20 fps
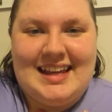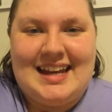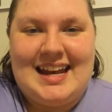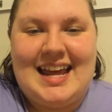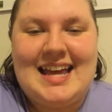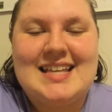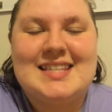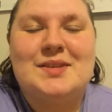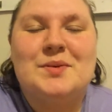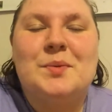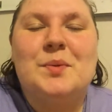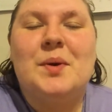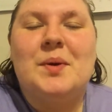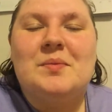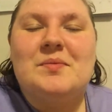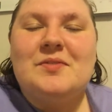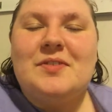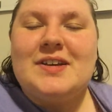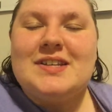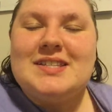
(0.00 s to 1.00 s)
has a
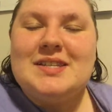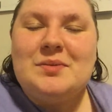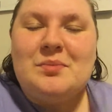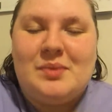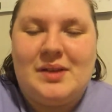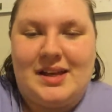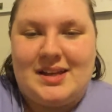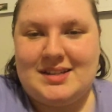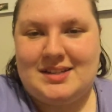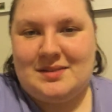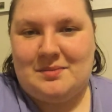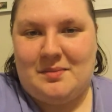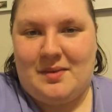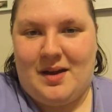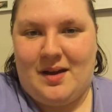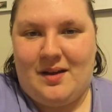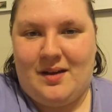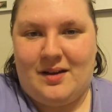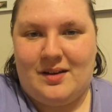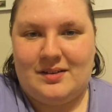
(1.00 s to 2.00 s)
warm, fuzzy place in
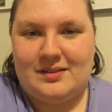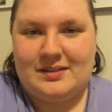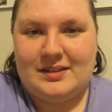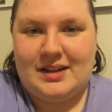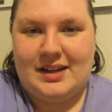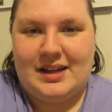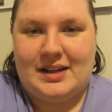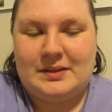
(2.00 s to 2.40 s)
my heart.